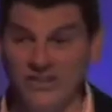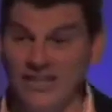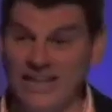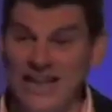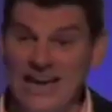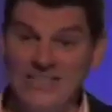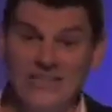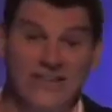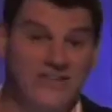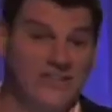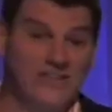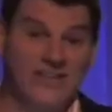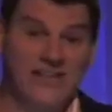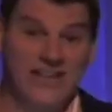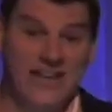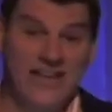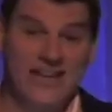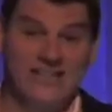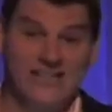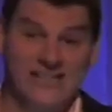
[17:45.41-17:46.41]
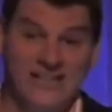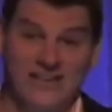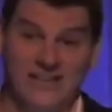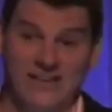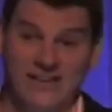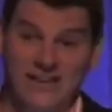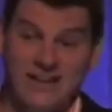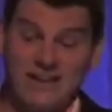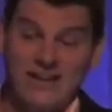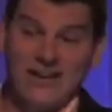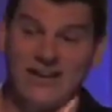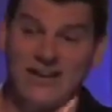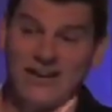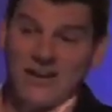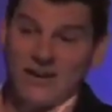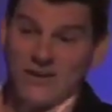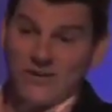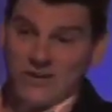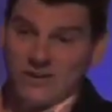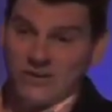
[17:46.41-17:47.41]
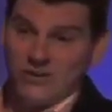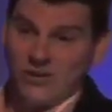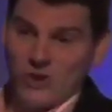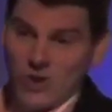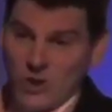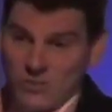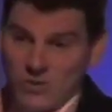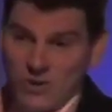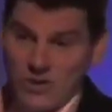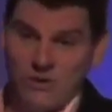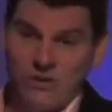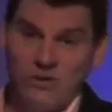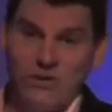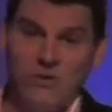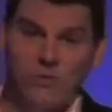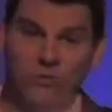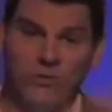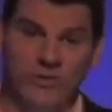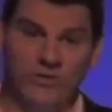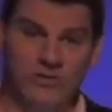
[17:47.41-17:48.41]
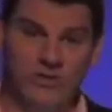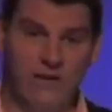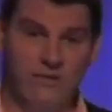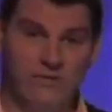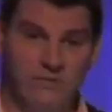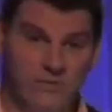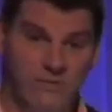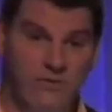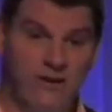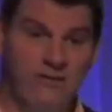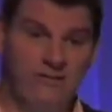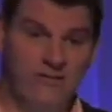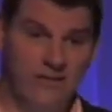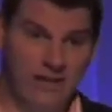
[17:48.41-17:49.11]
And again, that's just connecting, you know, the consumer with a service provider,